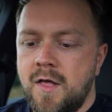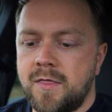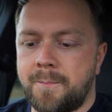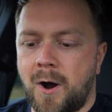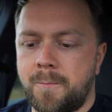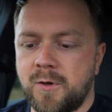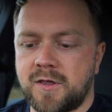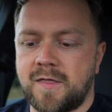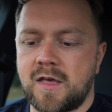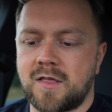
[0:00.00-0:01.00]
The purpose
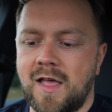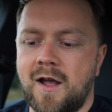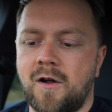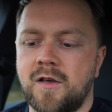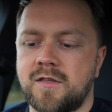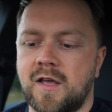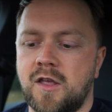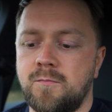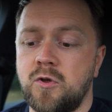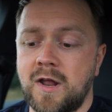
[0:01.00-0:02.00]
of this letter is to
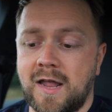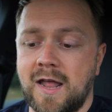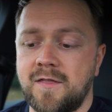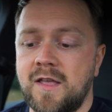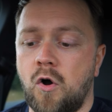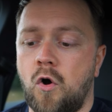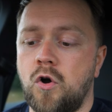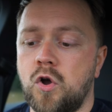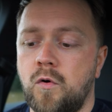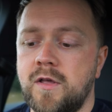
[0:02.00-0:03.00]
communicate the
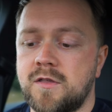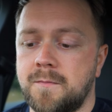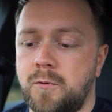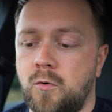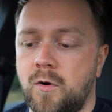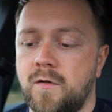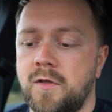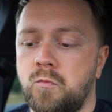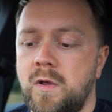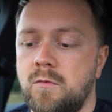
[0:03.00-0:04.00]
ongoing support
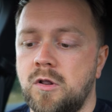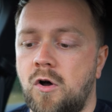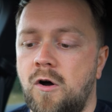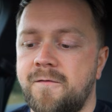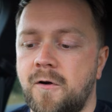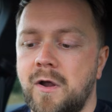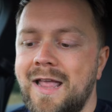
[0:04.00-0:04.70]
that we will offer